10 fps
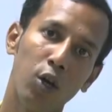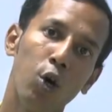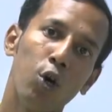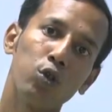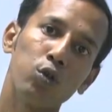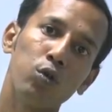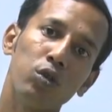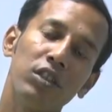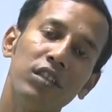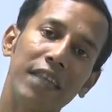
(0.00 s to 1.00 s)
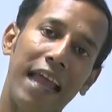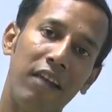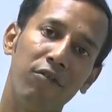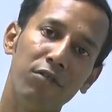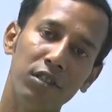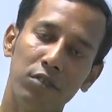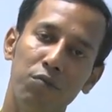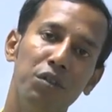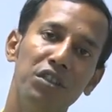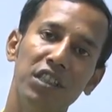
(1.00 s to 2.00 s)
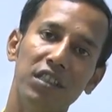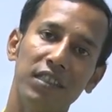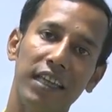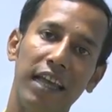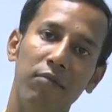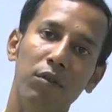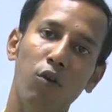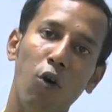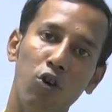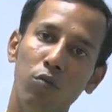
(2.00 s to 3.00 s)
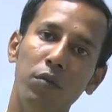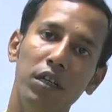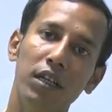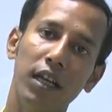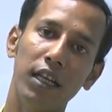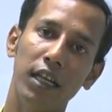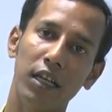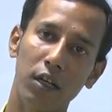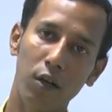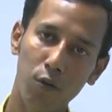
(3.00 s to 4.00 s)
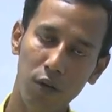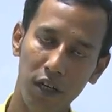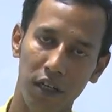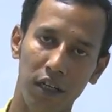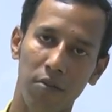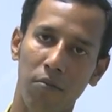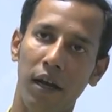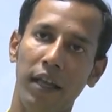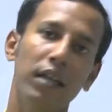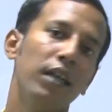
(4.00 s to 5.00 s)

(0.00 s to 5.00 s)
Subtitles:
So these advanced features can be automatically included in my